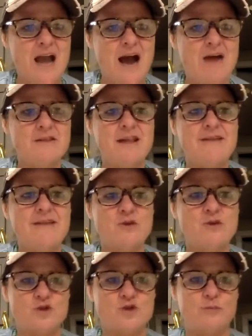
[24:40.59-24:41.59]
I'd love
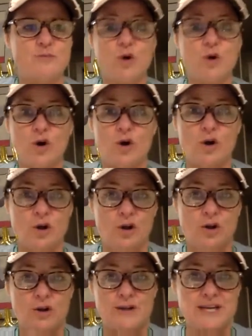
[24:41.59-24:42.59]
you to
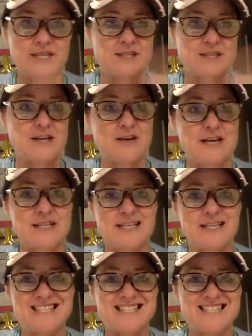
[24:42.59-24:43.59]
pull this series,
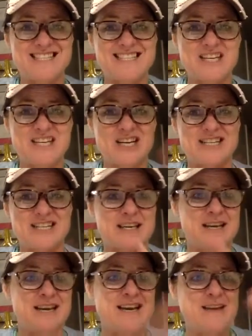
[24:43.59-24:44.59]
because this series
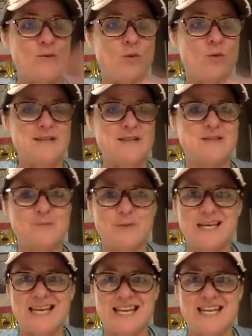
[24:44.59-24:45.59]
wants to
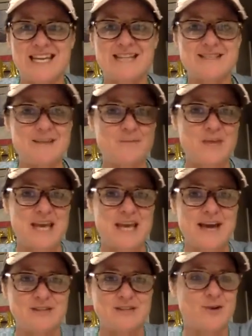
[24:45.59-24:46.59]
be in something
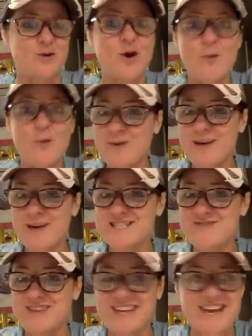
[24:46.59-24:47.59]
else. I don't know what it wants
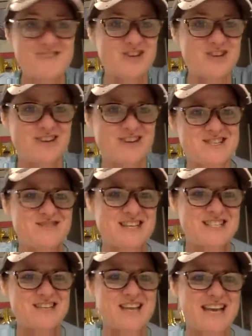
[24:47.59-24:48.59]
to be yet, but it wants to be
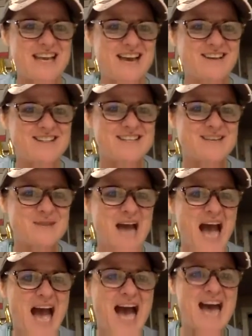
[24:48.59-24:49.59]
something else.
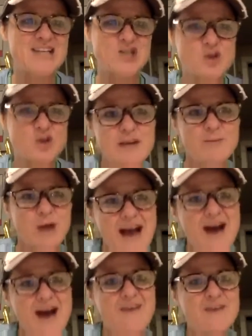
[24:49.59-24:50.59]
Hi, Julie
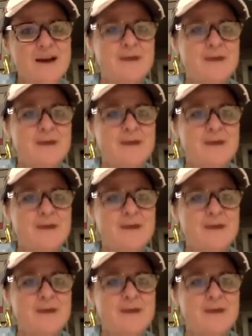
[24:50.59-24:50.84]
Brown.